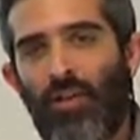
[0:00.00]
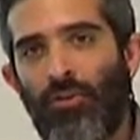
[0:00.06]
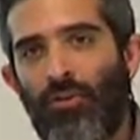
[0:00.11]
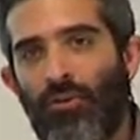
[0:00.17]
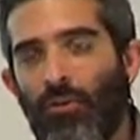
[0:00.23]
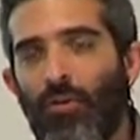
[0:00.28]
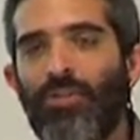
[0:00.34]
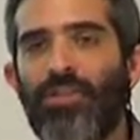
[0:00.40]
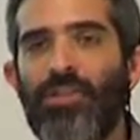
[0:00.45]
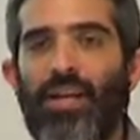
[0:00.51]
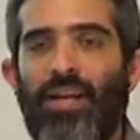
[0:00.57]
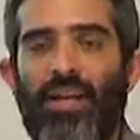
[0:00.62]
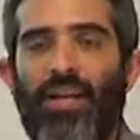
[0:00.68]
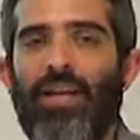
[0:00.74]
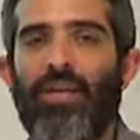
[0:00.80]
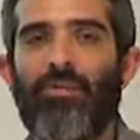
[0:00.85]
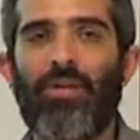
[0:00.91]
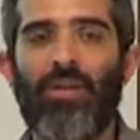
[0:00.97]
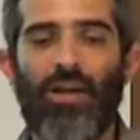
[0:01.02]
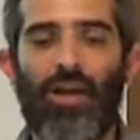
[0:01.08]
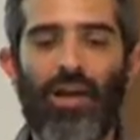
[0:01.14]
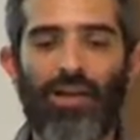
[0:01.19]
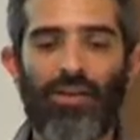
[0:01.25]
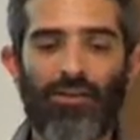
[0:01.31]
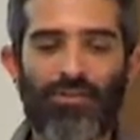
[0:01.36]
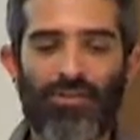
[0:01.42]
Towards that aim,
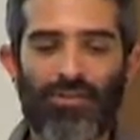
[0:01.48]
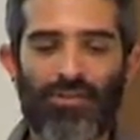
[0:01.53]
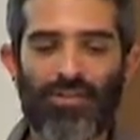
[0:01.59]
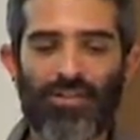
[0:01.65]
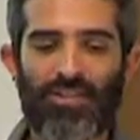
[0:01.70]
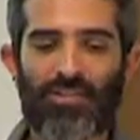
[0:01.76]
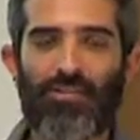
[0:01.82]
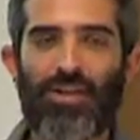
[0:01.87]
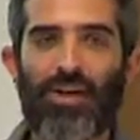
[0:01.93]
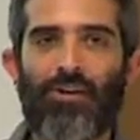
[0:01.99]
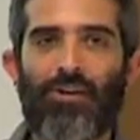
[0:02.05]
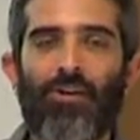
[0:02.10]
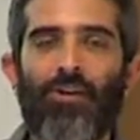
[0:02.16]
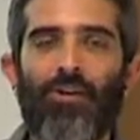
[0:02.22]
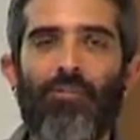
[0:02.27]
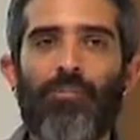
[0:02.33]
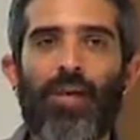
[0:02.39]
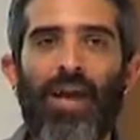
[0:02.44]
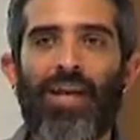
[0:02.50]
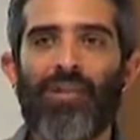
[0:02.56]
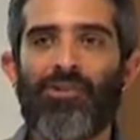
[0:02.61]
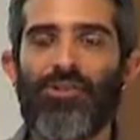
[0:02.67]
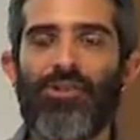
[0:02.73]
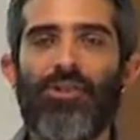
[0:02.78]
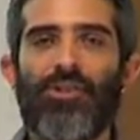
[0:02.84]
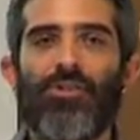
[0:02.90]
I use the system now called
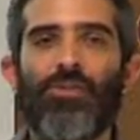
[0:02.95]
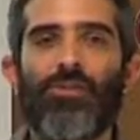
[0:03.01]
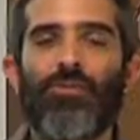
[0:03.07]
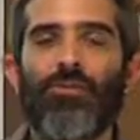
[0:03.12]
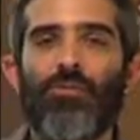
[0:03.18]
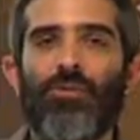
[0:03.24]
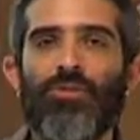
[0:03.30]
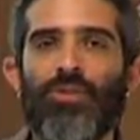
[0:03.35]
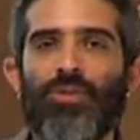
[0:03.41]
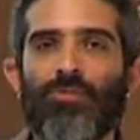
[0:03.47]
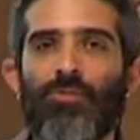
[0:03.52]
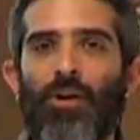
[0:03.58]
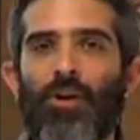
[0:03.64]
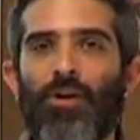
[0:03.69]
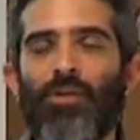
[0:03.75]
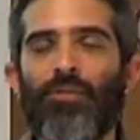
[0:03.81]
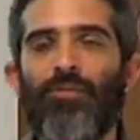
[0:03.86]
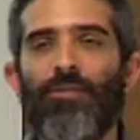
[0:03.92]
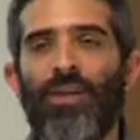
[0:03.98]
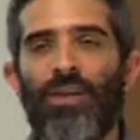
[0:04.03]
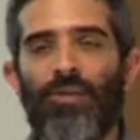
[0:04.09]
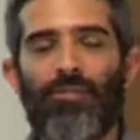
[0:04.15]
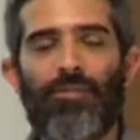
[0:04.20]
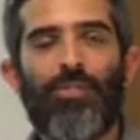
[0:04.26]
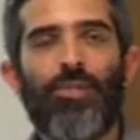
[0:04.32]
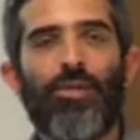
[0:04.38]
patch queue, which is part of
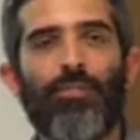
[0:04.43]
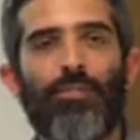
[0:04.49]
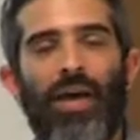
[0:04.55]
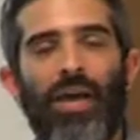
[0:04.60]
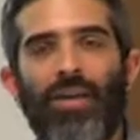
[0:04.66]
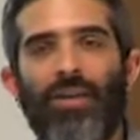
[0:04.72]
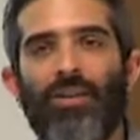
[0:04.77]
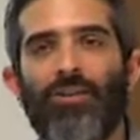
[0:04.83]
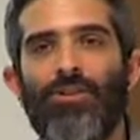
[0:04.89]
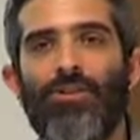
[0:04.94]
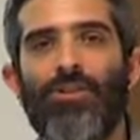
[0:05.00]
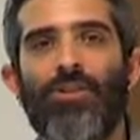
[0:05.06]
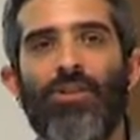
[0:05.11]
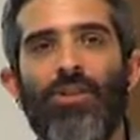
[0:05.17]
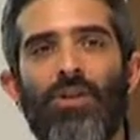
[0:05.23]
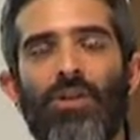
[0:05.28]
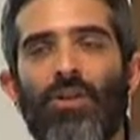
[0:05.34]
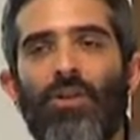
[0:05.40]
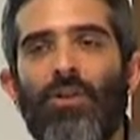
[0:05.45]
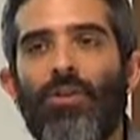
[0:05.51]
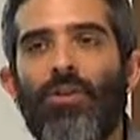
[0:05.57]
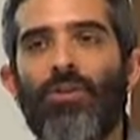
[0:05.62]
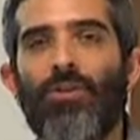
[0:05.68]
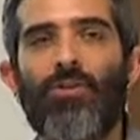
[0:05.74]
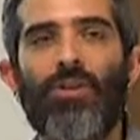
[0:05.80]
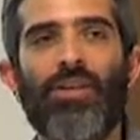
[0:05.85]
git-buildpackage.
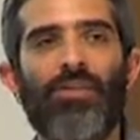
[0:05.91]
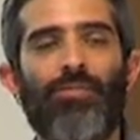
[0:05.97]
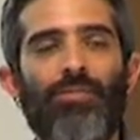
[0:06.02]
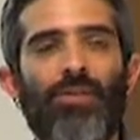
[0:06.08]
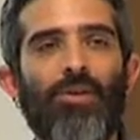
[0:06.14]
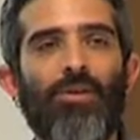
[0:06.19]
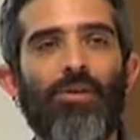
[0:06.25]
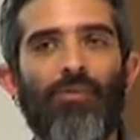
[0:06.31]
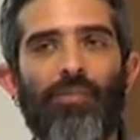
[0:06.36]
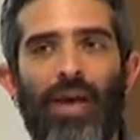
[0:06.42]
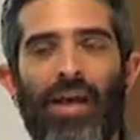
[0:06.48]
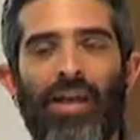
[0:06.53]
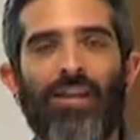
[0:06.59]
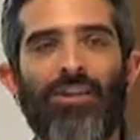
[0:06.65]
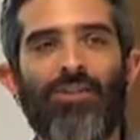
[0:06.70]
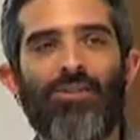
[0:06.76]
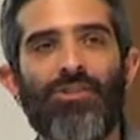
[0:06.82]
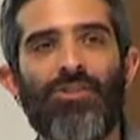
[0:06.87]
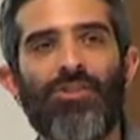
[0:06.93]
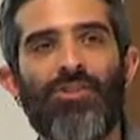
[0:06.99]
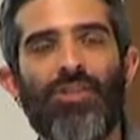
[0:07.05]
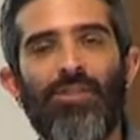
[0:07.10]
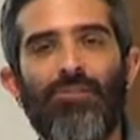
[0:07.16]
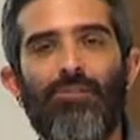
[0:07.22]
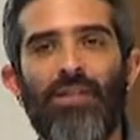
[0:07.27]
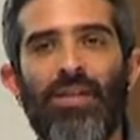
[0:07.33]
So git-buildpackage is
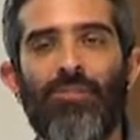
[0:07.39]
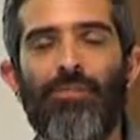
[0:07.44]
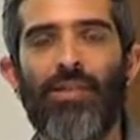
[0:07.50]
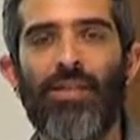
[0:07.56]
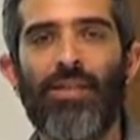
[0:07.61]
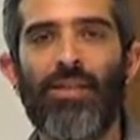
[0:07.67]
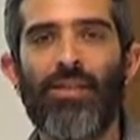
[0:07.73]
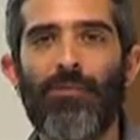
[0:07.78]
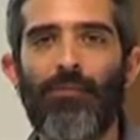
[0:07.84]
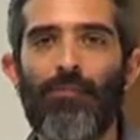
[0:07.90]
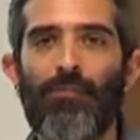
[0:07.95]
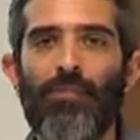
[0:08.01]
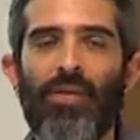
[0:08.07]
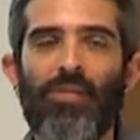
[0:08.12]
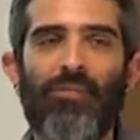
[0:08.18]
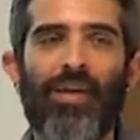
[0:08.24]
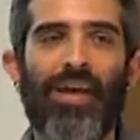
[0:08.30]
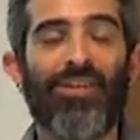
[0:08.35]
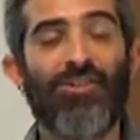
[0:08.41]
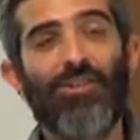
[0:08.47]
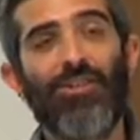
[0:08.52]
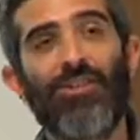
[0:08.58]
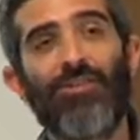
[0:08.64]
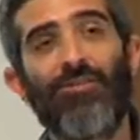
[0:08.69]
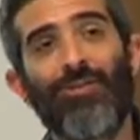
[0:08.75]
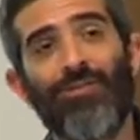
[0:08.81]
G B P, patch
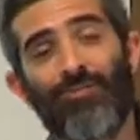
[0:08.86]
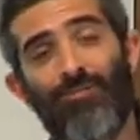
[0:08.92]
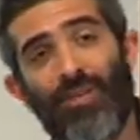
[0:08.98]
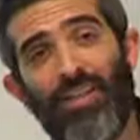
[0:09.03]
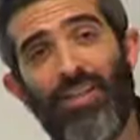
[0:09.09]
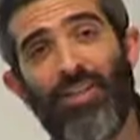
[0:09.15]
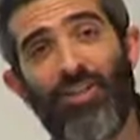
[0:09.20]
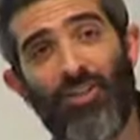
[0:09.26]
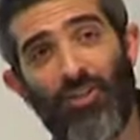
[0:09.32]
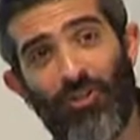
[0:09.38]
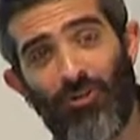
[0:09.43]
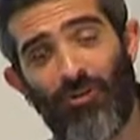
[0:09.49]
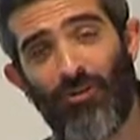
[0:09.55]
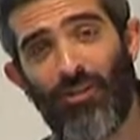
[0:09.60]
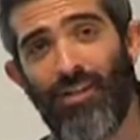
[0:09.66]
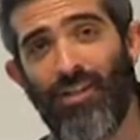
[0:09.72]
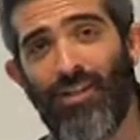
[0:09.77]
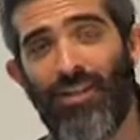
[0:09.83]
queue is P Q,